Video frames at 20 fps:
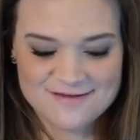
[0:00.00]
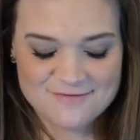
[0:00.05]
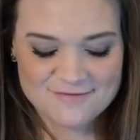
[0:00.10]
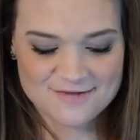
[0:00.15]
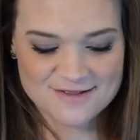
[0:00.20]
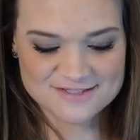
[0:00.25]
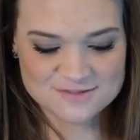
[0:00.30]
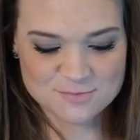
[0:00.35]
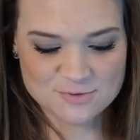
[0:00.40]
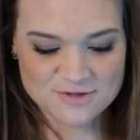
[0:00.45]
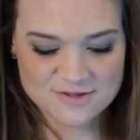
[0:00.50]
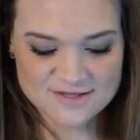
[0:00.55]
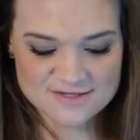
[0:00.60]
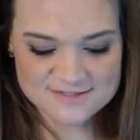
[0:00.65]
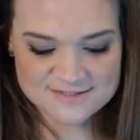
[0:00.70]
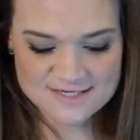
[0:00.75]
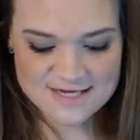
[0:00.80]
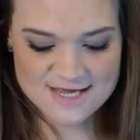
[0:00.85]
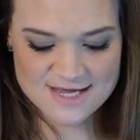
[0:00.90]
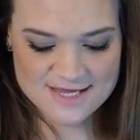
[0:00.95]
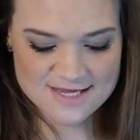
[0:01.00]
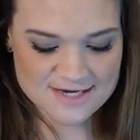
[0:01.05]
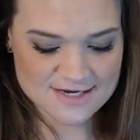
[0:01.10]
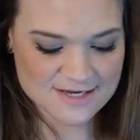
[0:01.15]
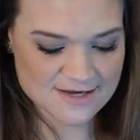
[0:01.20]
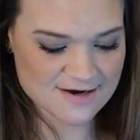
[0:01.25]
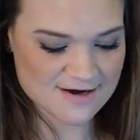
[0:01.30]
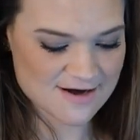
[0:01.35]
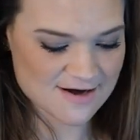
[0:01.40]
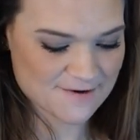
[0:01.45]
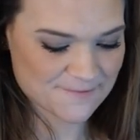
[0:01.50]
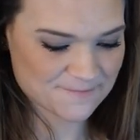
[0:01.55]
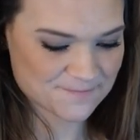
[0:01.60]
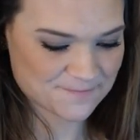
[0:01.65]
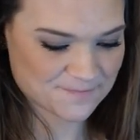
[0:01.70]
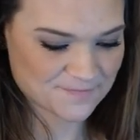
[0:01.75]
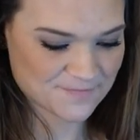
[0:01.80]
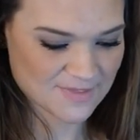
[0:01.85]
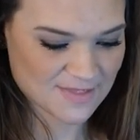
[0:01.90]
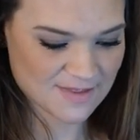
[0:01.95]
let's put this guy in here
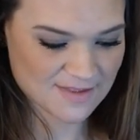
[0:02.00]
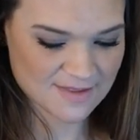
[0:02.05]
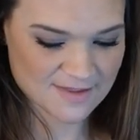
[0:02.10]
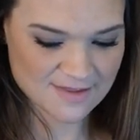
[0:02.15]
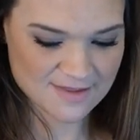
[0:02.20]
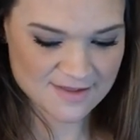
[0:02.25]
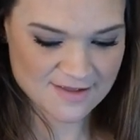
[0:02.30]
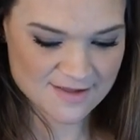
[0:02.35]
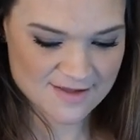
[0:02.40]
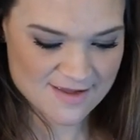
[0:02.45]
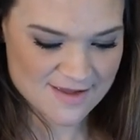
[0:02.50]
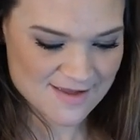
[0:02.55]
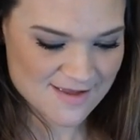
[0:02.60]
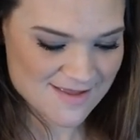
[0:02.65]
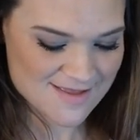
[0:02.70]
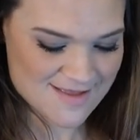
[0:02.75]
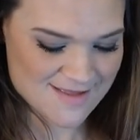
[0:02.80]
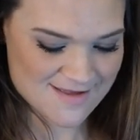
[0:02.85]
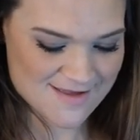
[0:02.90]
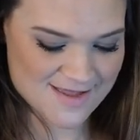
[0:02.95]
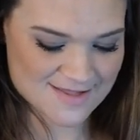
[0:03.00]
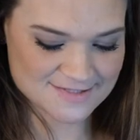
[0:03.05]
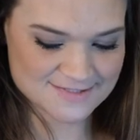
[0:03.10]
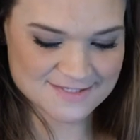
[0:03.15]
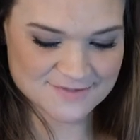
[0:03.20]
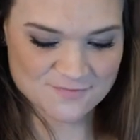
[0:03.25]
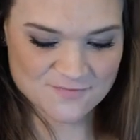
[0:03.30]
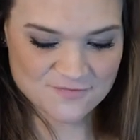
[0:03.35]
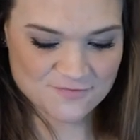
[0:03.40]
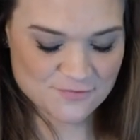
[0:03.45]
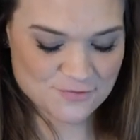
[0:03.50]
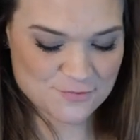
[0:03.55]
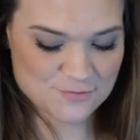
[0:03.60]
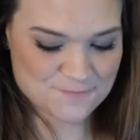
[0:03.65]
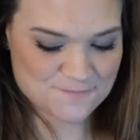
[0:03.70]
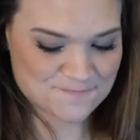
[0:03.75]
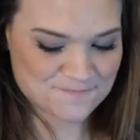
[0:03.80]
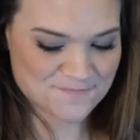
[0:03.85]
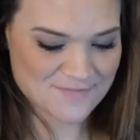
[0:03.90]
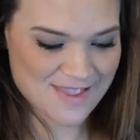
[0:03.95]
and some
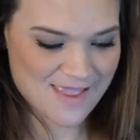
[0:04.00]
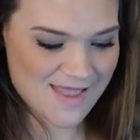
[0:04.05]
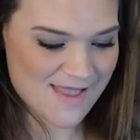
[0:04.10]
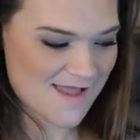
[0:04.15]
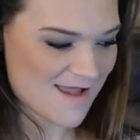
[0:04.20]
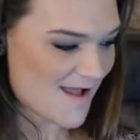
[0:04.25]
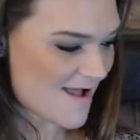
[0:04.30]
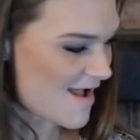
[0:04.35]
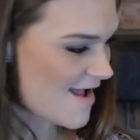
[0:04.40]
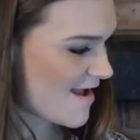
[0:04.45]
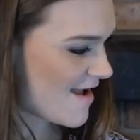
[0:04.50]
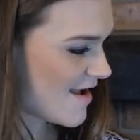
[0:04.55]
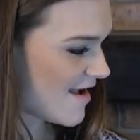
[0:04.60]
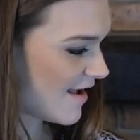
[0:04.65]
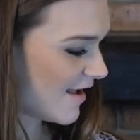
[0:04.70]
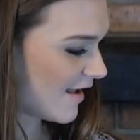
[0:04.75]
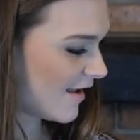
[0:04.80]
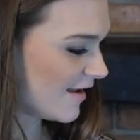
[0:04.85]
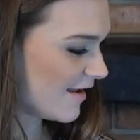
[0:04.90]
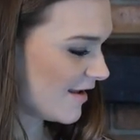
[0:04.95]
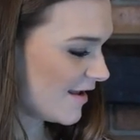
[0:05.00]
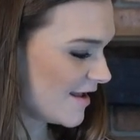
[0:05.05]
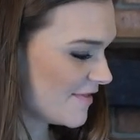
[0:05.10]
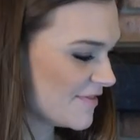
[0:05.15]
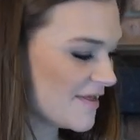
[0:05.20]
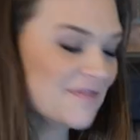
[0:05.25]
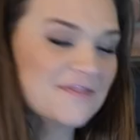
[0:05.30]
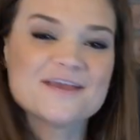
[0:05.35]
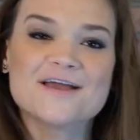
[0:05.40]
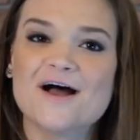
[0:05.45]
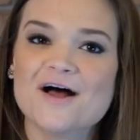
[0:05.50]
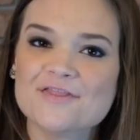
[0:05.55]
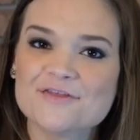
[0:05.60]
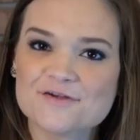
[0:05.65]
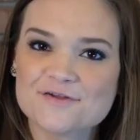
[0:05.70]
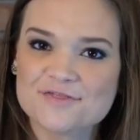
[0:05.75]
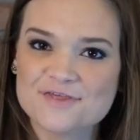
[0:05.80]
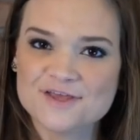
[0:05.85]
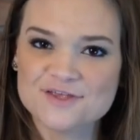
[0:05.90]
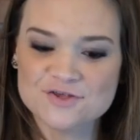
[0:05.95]
food. And then the
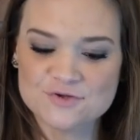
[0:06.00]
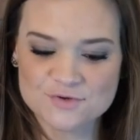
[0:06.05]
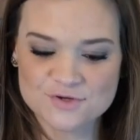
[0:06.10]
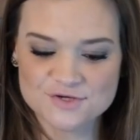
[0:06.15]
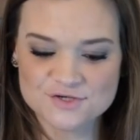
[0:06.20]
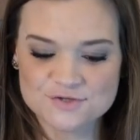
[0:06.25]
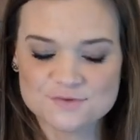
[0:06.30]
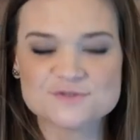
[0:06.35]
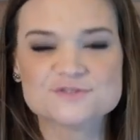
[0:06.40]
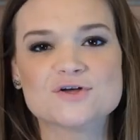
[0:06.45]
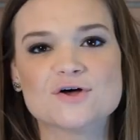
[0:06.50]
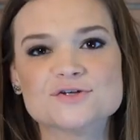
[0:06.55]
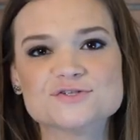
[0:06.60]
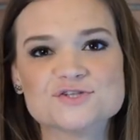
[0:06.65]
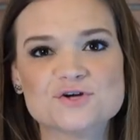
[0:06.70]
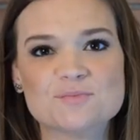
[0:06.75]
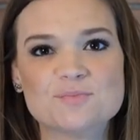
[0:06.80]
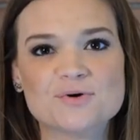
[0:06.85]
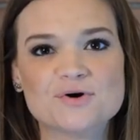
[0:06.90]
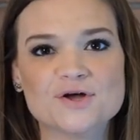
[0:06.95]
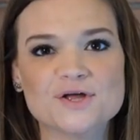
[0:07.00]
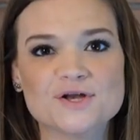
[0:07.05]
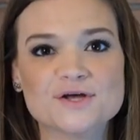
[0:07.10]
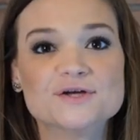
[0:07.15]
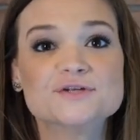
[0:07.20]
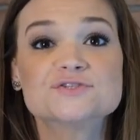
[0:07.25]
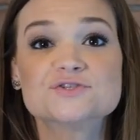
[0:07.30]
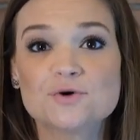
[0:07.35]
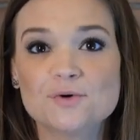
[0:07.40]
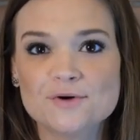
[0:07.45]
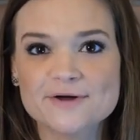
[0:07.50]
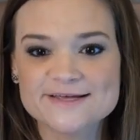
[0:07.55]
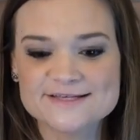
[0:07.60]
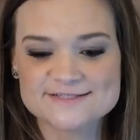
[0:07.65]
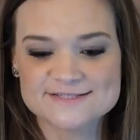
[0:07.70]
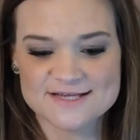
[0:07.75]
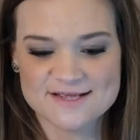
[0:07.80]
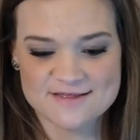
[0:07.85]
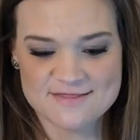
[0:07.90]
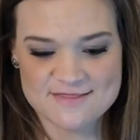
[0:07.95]
other thing you can do is also put
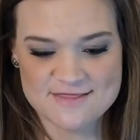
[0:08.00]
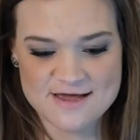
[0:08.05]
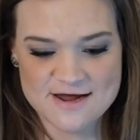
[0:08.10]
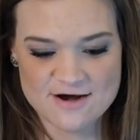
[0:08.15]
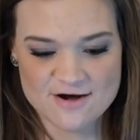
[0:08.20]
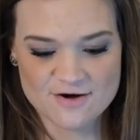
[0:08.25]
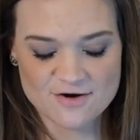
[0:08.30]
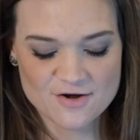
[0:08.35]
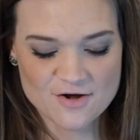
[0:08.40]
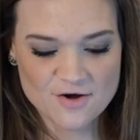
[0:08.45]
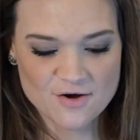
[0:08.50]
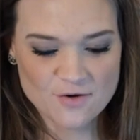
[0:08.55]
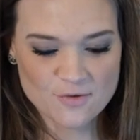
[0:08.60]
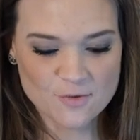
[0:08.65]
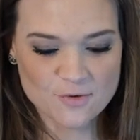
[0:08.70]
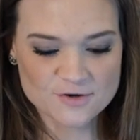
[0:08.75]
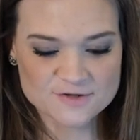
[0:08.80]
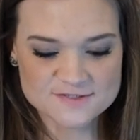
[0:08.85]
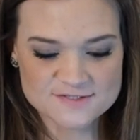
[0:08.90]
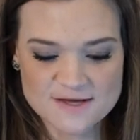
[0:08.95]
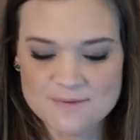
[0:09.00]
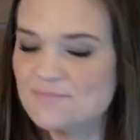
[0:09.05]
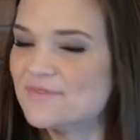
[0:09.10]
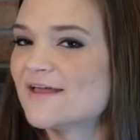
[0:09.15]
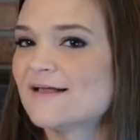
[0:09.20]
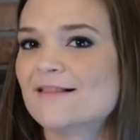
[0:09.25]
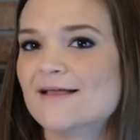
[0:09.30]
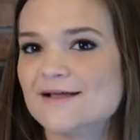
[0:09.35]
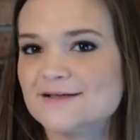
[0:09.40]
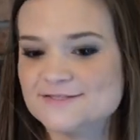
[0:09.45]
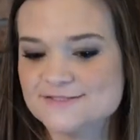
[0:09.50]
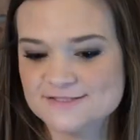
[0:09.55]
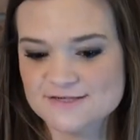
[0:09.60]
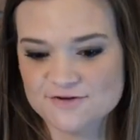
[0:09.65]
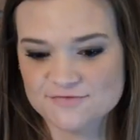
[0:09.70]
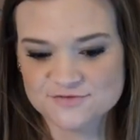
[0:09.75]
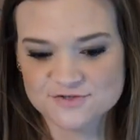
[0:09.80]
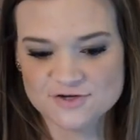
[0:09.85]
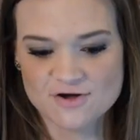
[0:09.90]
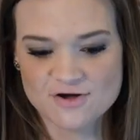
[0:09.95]
toys in there, or something like a
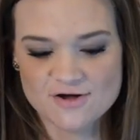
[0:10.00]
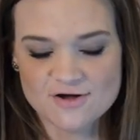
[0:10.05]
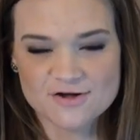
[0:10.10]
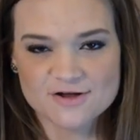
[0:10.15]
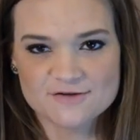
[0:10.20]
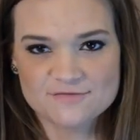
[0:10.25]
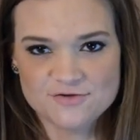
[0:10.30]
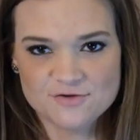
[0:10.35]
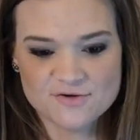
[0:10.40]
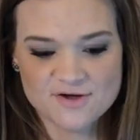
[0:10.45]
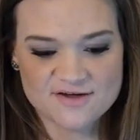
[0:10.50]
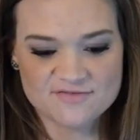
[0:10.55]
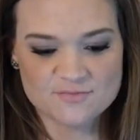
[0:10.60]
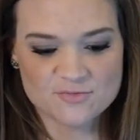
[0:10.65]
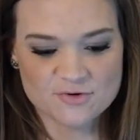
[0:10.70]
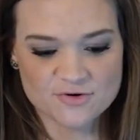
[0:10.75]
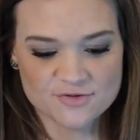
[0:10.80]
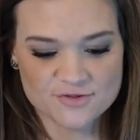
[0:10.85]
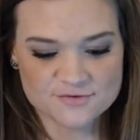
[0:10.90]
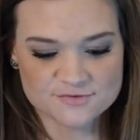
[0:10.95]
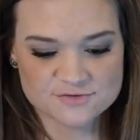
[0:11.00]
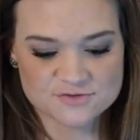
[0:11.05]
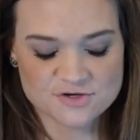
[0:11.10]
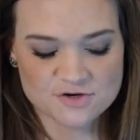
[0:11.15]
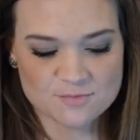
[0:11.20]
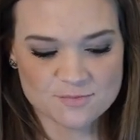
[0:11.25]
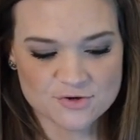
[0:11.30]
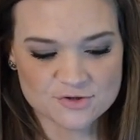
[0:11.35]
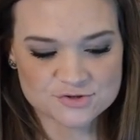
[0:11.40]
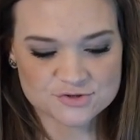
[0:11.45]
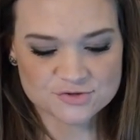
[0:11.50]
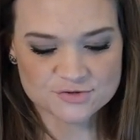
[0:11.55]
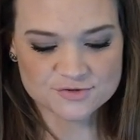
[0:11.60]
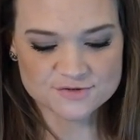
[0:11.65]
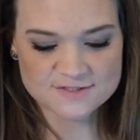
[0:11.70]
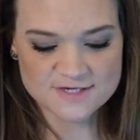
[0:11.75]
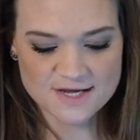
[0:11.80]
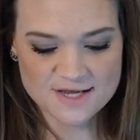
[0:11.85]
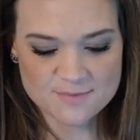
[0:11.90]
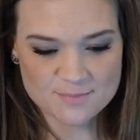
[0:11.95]
stuffed Kong. If you have more of those commercial
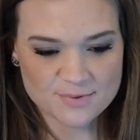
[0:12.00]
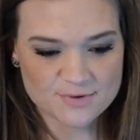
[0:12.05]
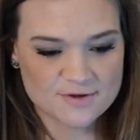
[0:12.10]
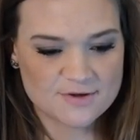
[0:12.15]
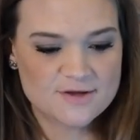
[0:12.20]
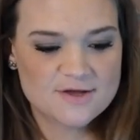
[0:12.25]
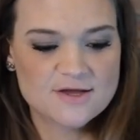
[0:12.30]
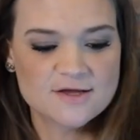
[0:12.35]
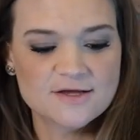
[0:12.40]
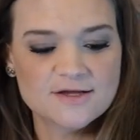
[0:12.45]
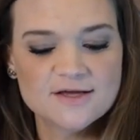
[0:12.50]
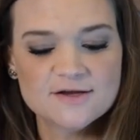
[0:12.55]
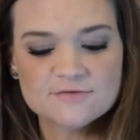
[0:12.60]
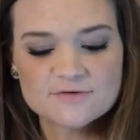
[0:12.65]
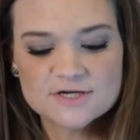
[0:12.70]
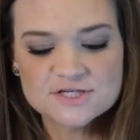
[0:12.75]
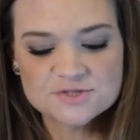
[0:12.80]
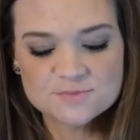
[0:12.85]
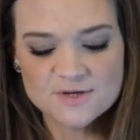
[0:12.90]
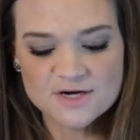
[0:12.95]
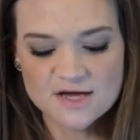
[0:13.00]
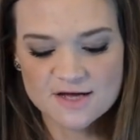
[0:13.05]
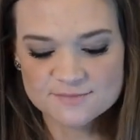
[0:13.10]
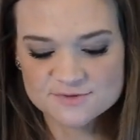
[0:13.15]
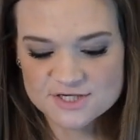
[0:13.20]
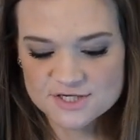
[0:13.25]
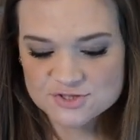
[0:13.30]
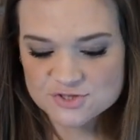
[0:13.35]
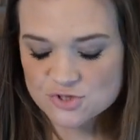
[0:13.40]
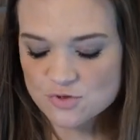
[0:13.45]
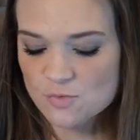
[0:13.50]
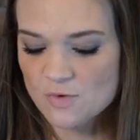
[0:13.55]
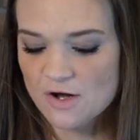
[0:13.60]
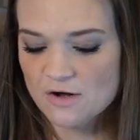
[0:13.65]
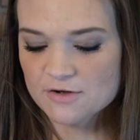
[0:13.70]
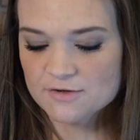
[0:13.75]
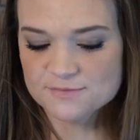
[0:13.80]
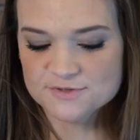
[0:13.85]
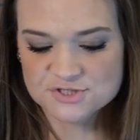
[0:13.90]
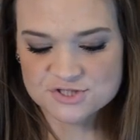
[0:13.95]
type enrichment objects, you're
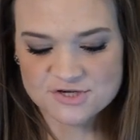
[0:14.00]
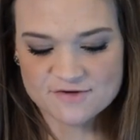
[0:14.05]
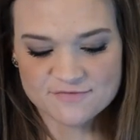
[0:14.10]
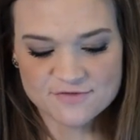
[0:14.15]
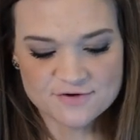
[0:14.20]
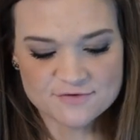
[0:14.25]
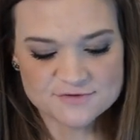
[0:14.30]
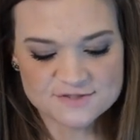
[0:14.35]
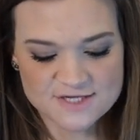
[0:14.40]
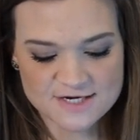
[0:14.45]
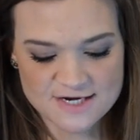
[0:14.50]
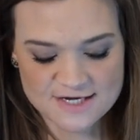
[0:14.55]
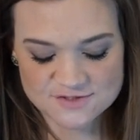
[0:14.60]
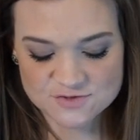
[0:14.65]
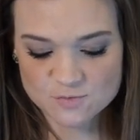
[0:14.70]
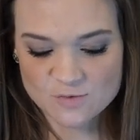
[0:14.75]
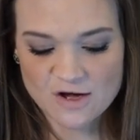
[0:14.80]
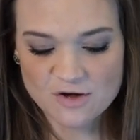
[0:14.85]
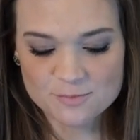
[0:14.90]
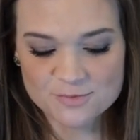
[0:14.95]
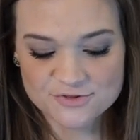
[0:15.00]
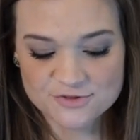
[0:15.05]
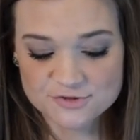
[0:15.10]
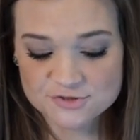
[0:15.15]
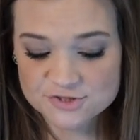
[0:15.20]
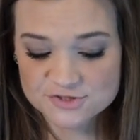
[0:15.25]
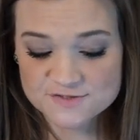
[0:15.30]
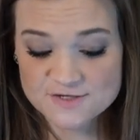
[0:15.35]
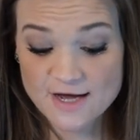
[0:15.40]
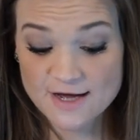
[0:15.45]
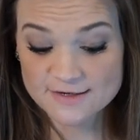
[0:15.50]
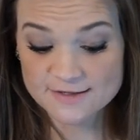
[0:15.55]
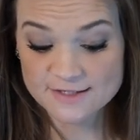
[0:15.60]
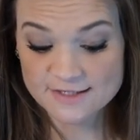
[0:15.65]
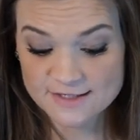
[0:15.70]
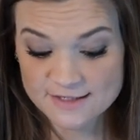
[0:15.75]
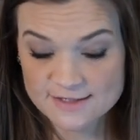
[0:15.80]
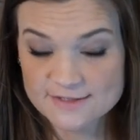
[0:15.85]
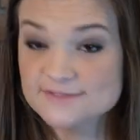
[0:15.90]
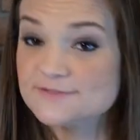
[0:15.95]
welcome to shove those in as well, but they're just not
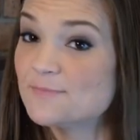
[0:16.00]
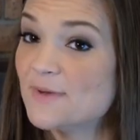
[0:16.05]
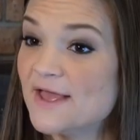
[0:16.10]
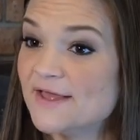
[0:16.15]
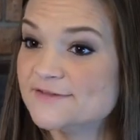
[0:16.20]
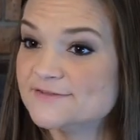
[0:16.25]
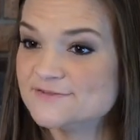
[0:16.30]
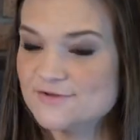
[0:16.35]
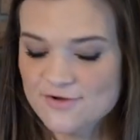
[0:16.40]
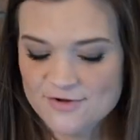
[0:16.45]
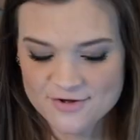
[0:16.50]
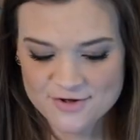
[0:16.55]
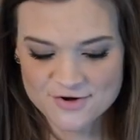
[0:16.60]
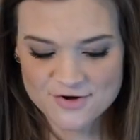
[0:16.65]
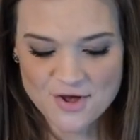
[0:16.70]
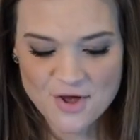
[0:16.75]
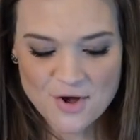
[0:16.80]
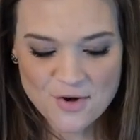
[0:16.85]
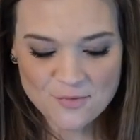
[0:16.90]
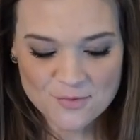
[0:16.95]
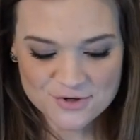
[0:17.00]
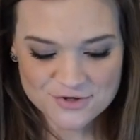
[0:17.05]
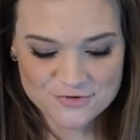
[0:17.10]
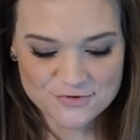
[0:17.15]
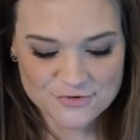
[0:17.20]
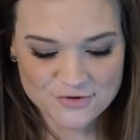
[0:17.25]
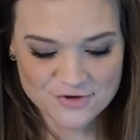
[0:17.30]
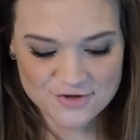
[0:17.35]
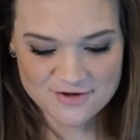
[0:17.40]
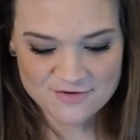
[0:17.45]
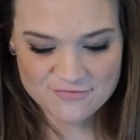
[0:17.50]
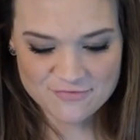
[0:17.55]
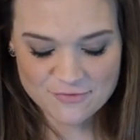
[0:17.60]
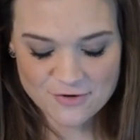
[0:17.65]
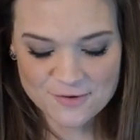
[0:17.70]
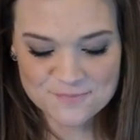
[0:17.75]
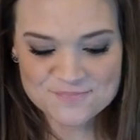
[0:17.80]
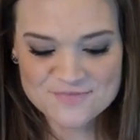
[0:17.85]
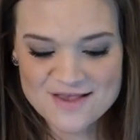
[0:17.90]
needed. It depends on what you're looking for.